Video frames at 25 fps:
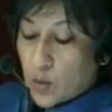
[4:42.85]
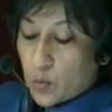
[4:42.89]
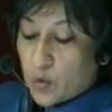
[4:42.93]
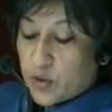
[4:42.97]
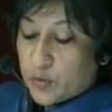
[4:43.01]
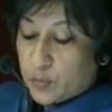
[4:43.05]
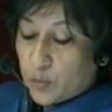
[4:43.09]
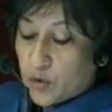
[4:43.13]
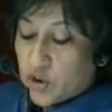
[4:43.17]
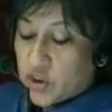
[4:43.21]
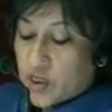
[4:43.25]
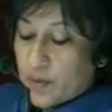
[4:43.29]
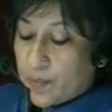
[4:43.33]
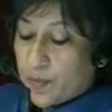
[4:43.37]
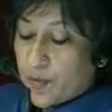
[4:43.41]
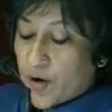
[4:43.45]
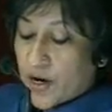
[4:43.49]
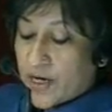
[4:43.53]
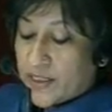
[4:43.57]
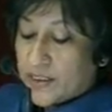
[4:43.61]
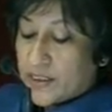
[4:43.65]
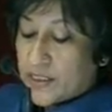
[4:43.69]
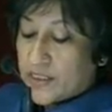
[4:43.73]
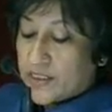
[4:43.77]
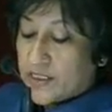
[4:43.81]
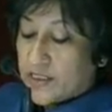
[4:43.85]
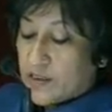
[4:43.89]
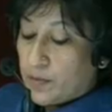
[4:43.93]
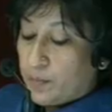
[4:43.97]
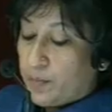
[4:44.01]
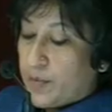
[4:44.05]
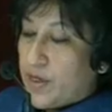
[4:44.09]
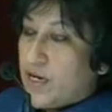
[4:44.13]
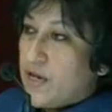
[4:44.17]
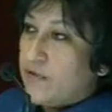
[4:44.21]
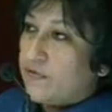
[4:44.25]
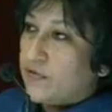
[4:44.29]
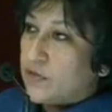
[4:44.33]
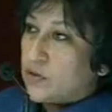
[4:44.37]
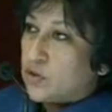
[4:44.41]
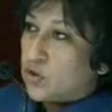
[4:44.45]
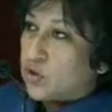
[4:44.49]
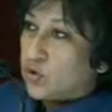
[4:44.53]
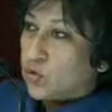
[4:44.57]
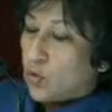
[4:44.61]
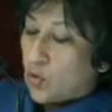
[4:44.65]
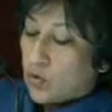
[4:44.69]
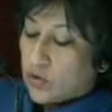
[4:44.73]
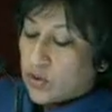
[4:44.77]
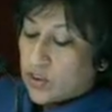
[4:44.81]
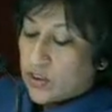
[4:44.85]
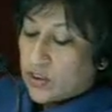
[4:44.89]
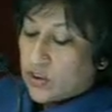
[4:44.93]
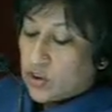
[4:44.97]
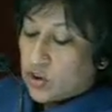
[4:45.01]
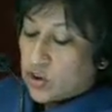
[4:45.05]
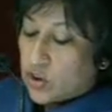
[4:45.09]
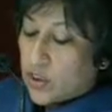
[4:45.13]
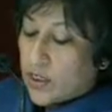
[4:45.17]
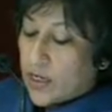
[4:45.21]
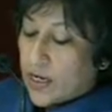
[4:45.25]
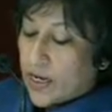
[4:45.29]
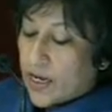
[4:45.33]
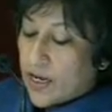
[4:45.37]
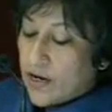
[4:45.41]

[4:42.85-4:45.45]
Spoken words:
which push up prices in the belief that a shortage